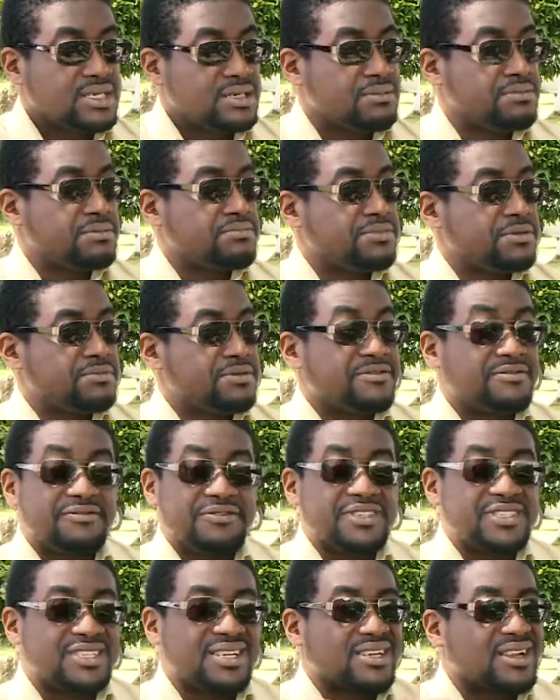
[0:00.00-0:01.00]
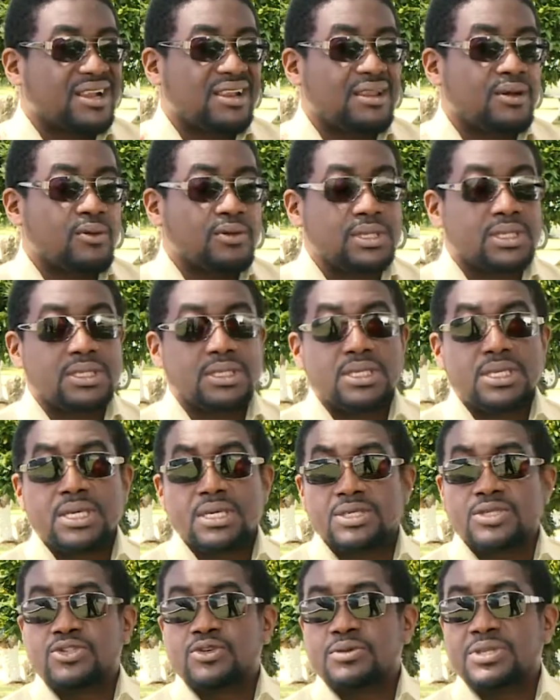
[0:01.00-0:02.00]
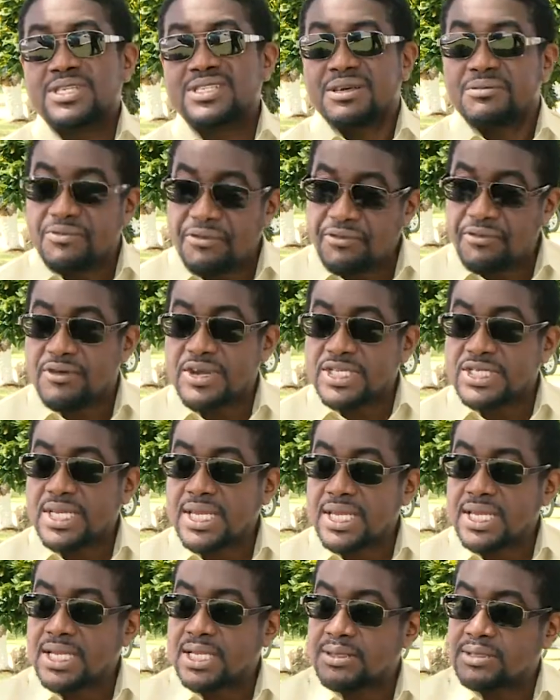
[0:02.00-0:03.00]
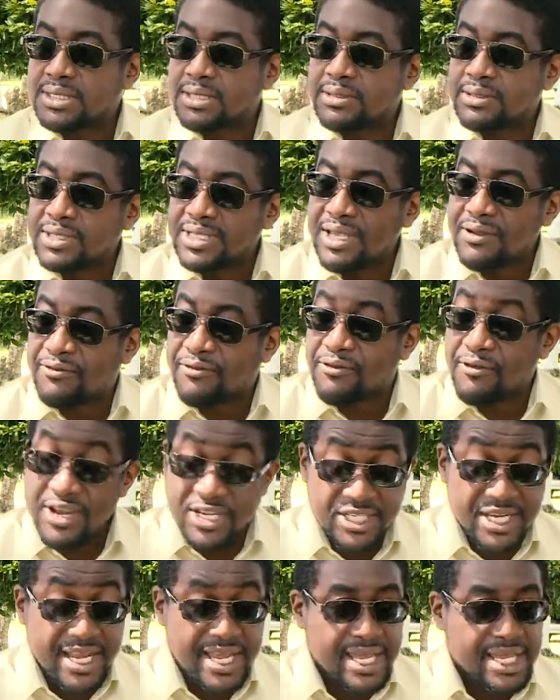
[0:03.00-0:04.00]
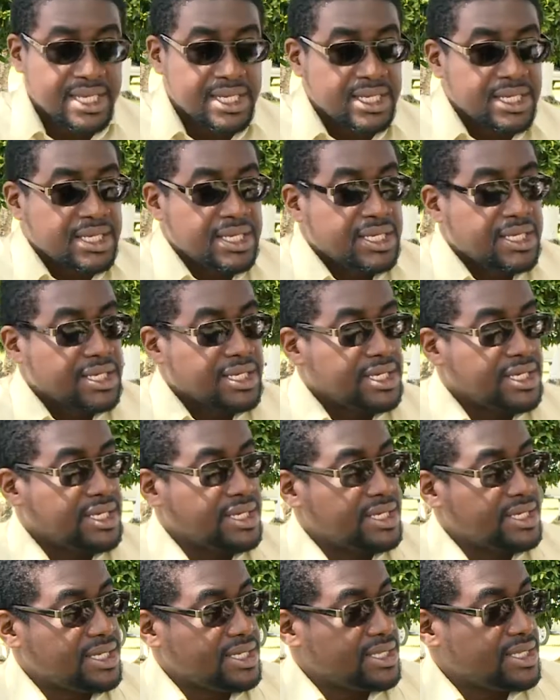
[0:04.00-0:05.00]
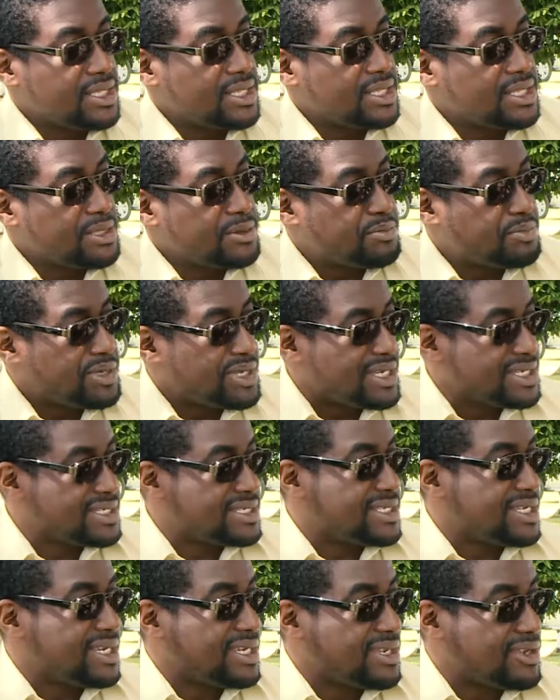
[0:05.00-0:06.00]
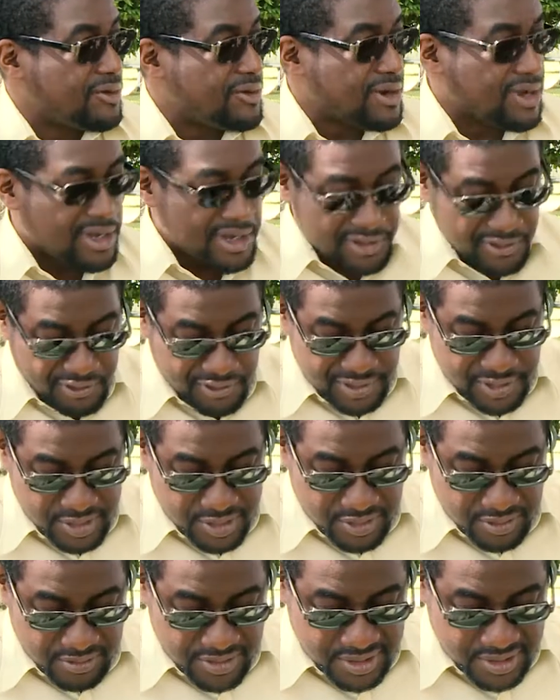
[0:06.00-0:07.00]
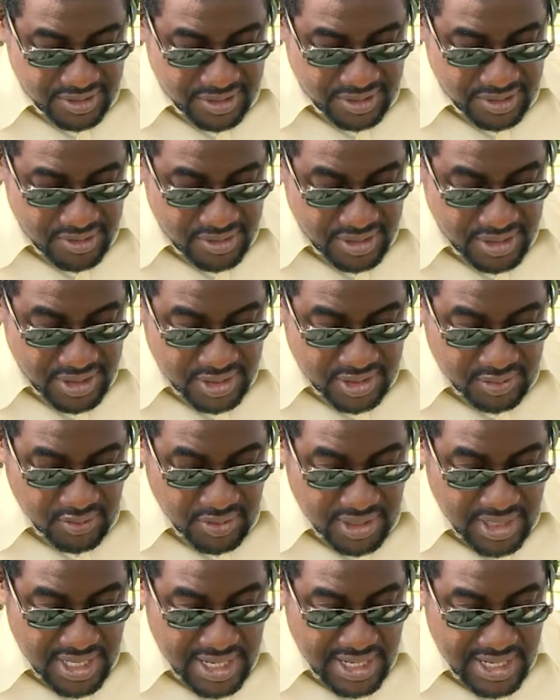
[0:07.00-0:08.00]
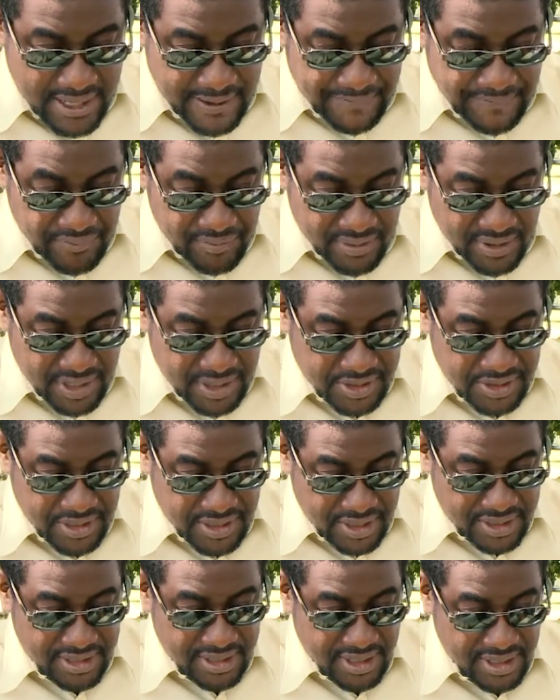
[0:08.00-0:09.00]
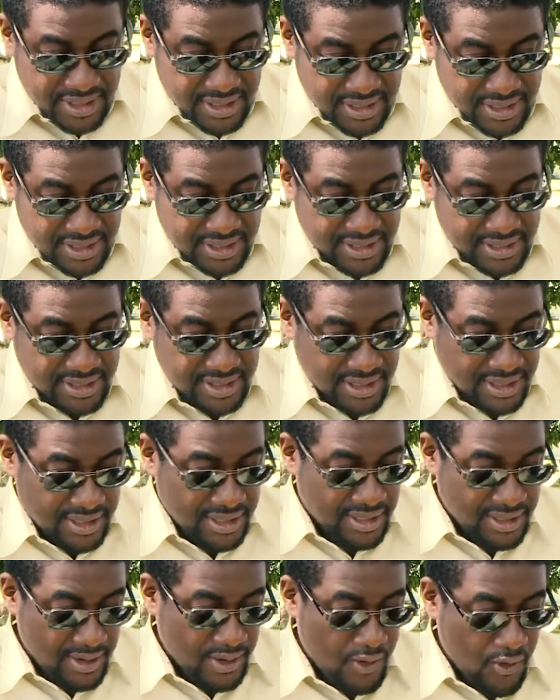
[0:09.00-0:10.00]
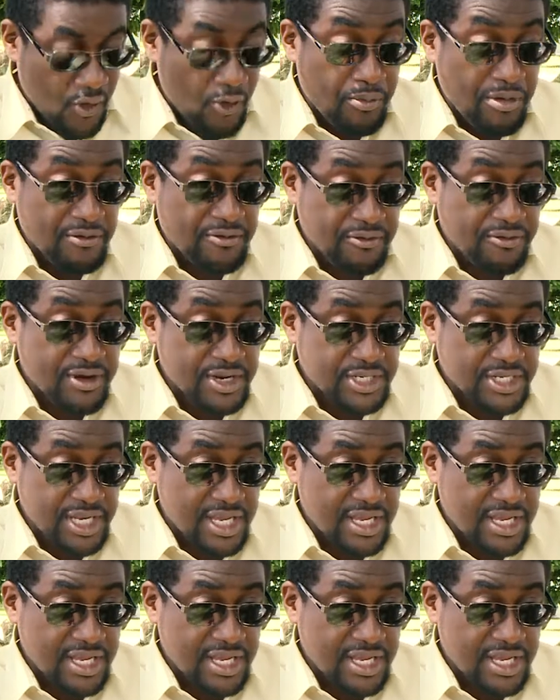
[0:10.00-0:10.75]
People vision clouded. Yeah, so we need some fresh air. So we need that fresh air in the PSA in our country. So, Mr. Saunders, we are discussing this hope of fresh air.